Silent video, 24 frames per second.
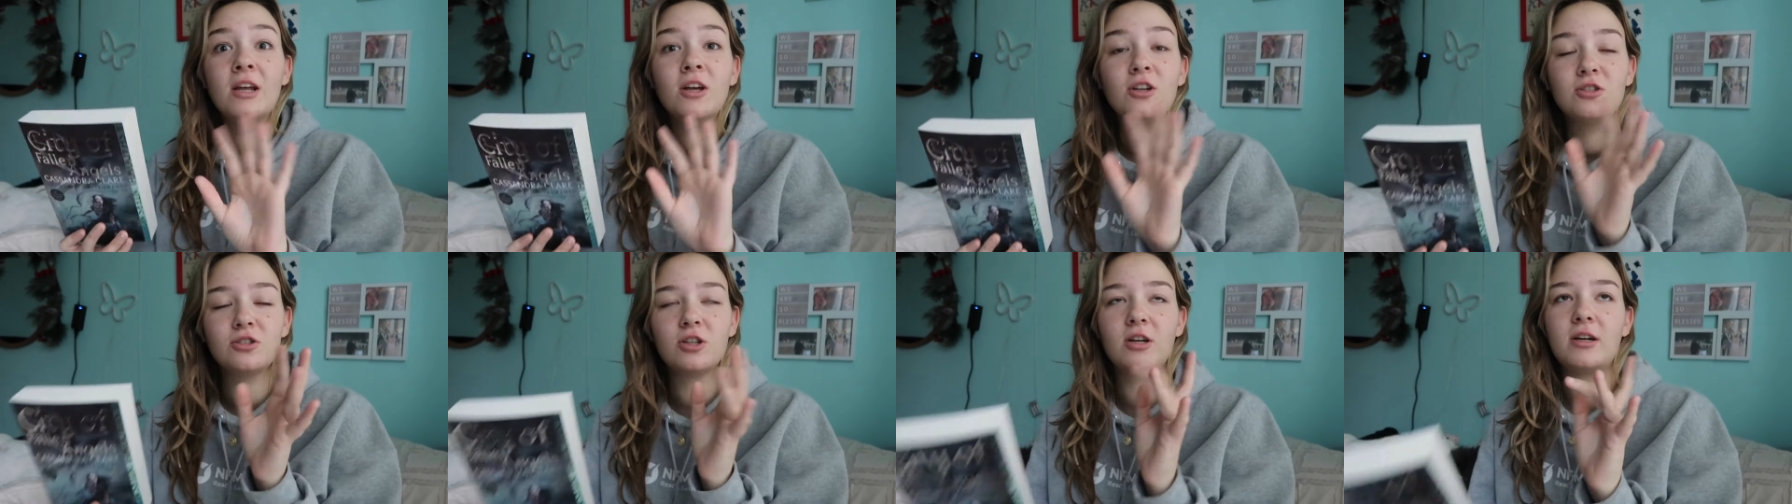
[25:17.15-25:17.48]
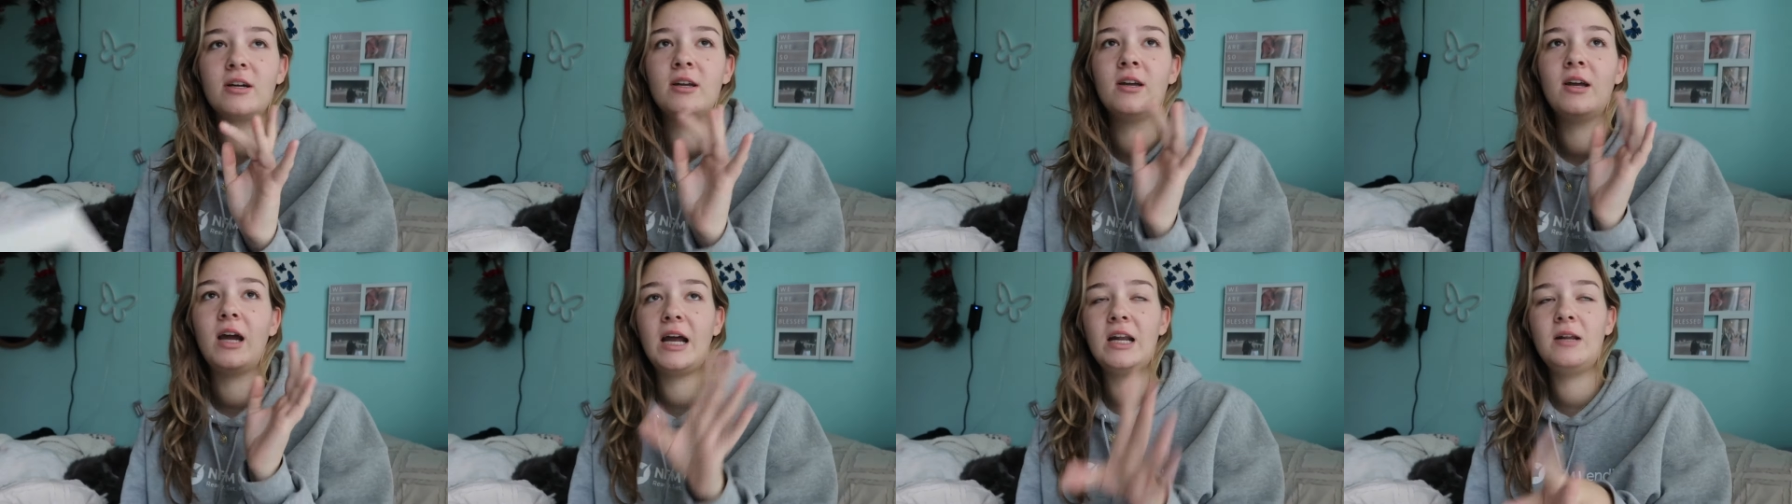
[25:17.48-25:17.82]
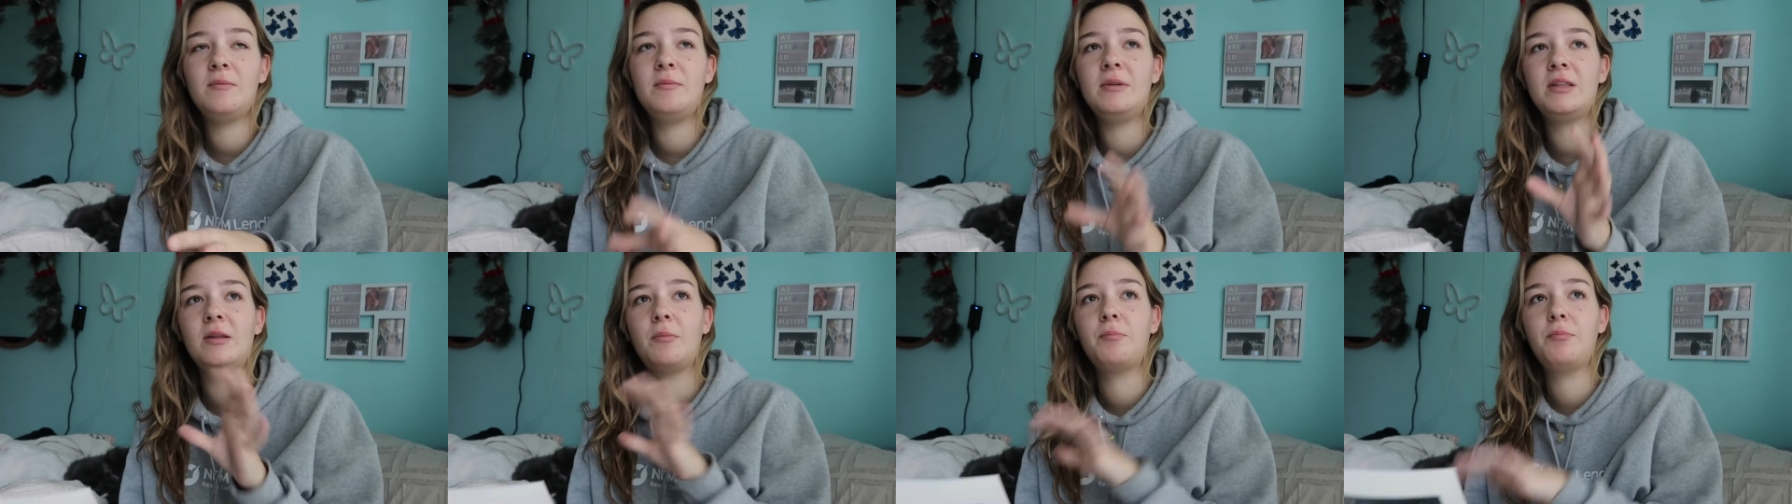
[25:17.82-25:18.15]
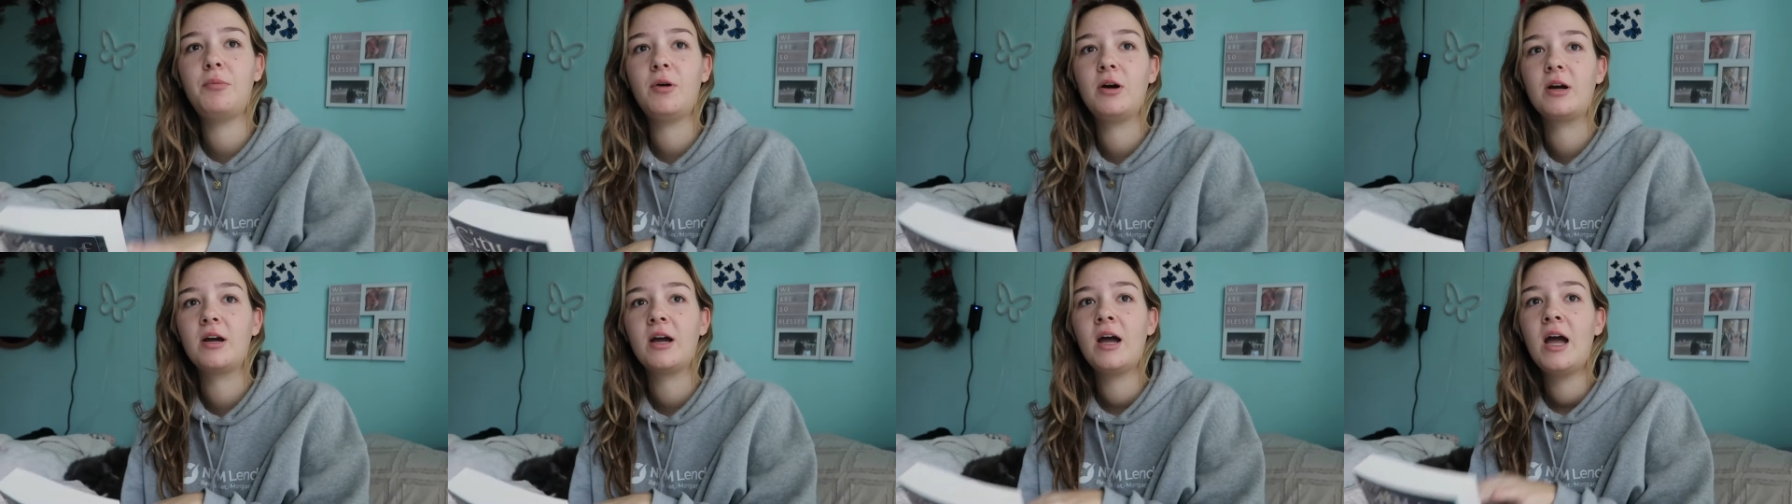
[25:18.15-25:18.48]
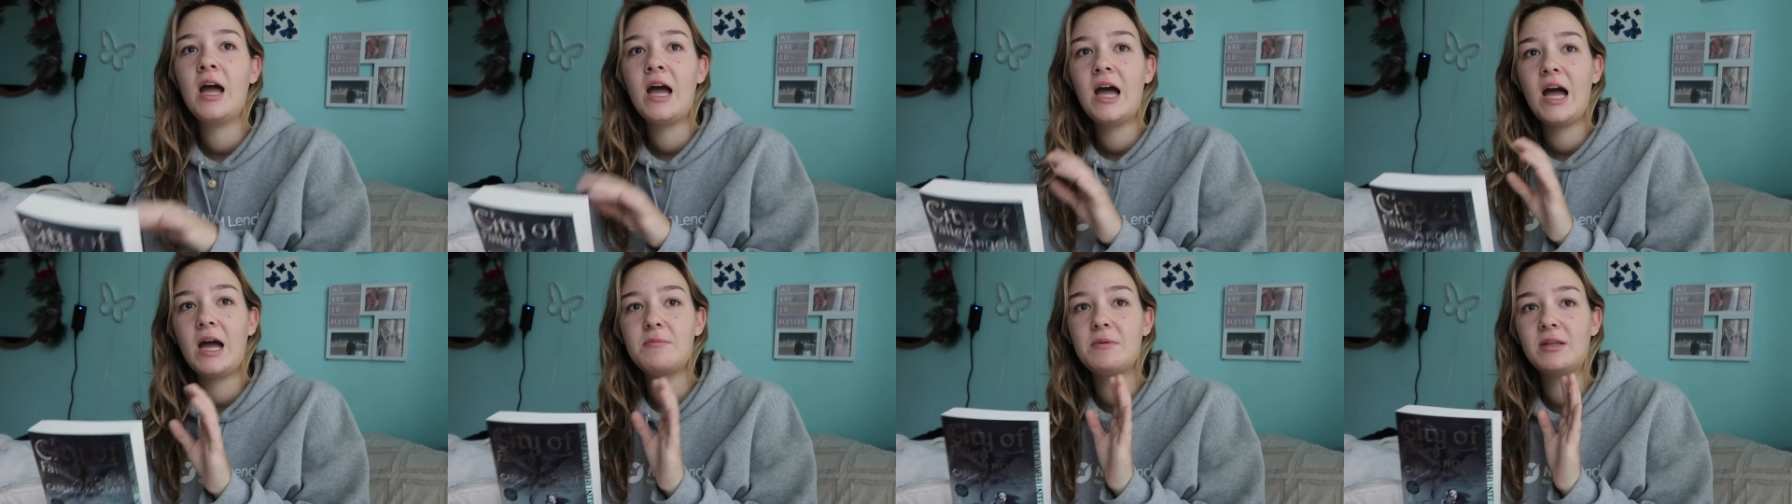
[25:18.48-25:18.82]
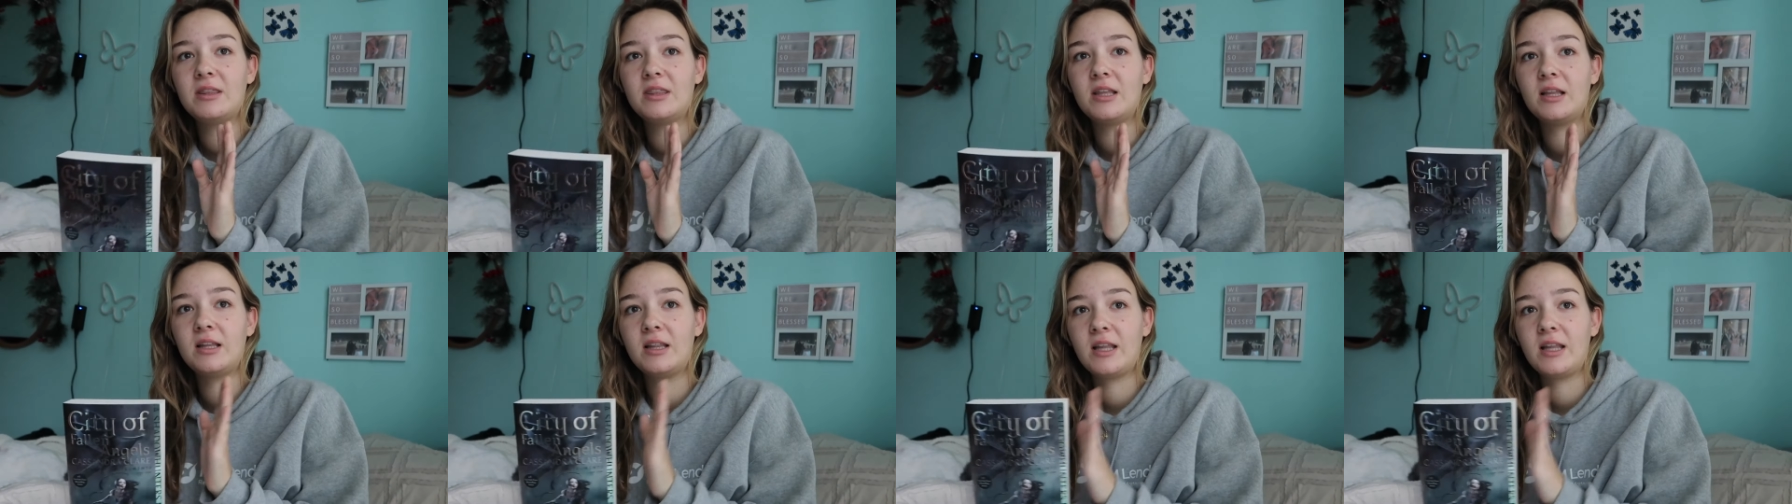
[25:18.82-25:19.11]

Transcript: Sorry. I didn't mean the book. I meant the